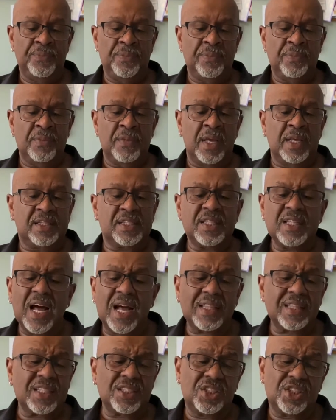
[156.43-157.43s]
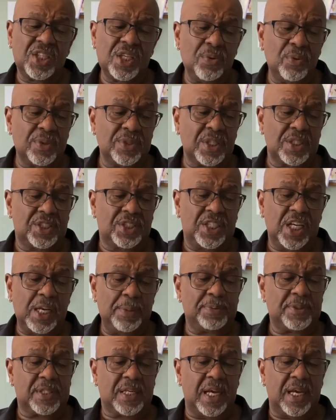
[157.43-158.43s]
It's not that she was a
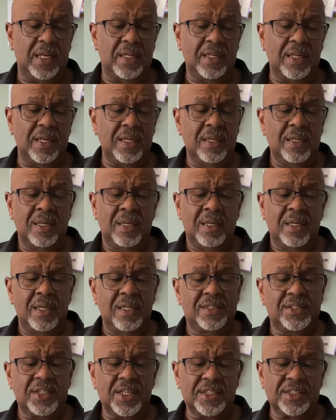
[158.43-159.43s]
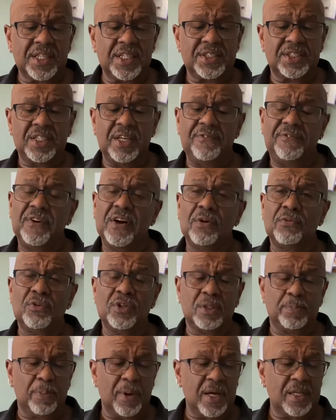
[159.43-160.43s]
cheapskate. It's just that she felt
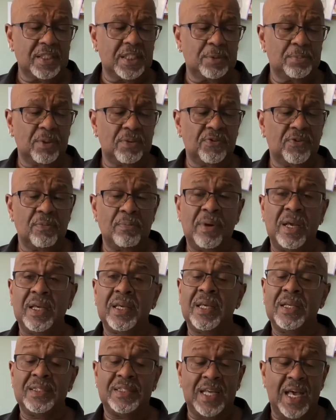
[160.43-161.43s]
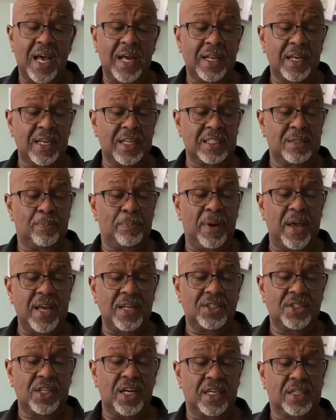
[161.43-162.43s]
responsible for making Dada's
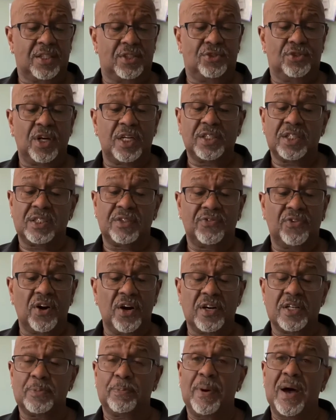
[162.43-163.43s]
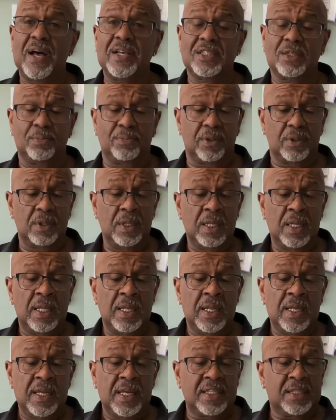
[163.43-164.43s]
paycheck stretch as far as possible,
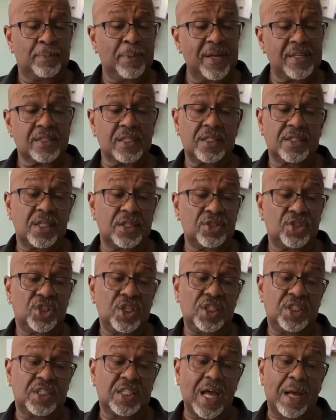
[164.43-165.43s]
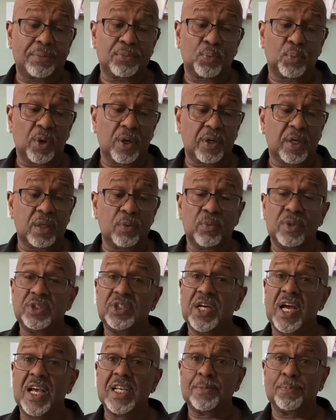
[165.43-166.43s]
especially since she stopped working when
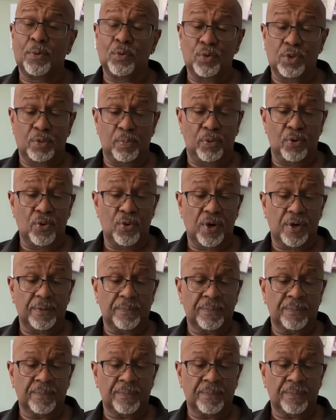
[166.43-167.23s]
Jasper was born.